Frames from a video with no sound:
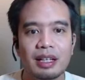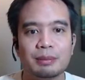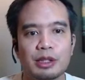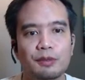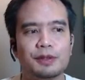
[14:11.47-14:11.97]

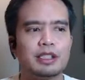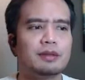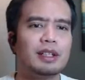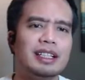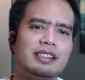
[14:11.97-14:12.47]
So first
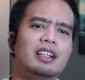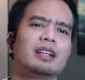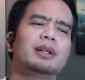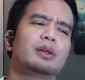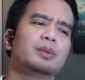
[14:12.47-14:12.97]
of all, let's talk
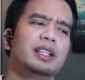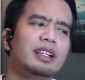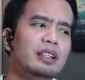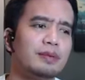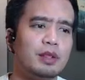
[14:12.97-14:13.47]
about what
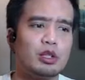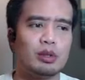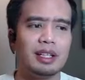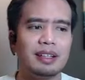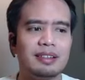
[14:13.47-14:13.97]
a
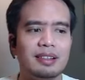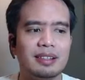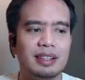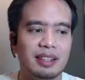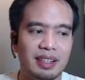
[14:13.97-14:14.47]
virtual
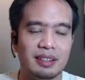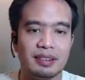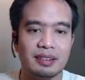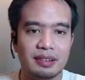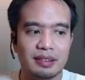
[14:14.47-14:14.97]
assistant is.
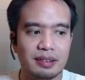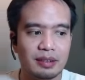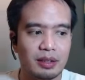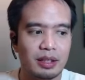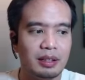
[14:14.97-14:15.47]

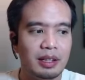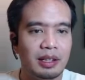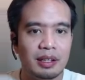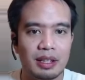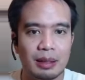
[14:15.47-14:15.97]
Okay.
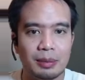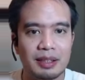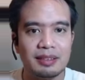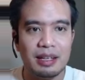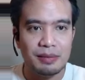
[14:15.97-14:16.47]

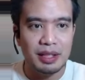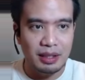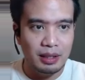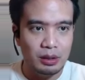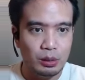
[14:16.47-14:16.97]
Let's dive right
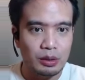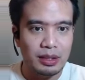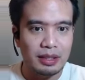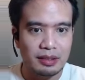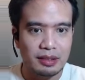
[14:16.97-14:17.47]
into
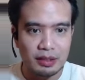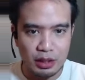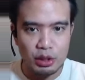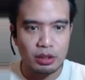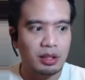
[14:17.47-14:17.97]
tonight's
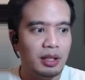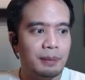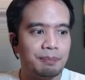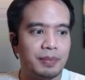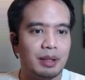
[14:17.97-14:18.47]
discussion.
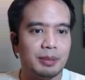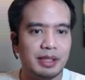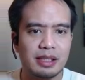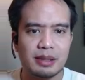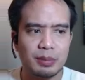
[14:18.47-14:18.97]

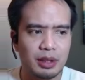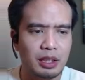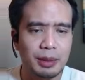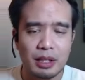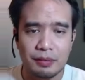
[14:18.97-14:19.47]
Since we're
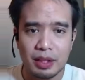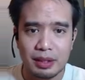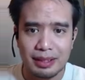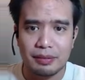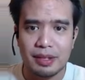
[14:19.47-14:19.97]
going to be covering a
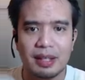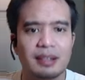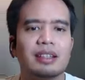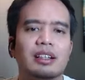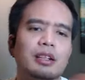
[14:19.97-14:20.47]
lot of
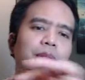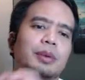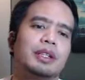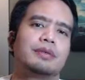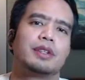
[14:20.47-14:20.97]
things and talk about
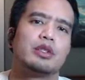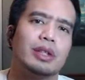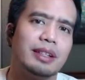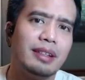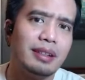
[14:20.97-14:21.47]
what a
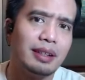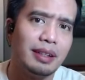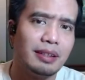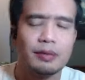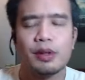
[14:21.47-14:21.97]
virtual assistant
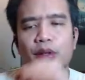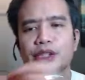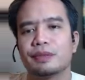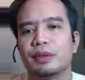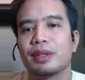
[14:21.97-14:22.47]
is. For
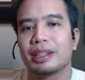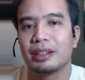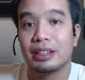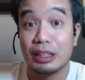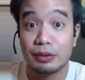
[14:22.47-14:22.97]
those of you that are
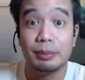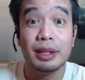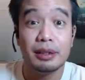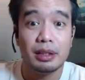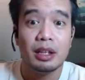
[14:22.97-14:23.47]
not
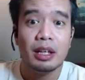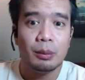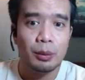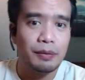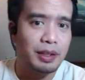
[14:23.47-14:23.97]
familiar
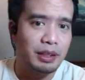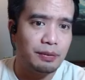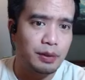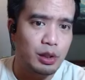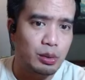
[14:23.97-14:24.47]
with what
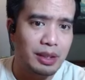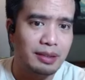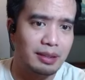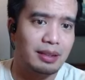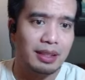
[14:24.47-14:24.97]
a virtual
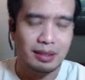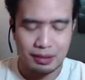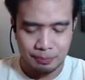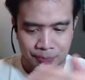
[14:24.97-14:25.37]
assistant is,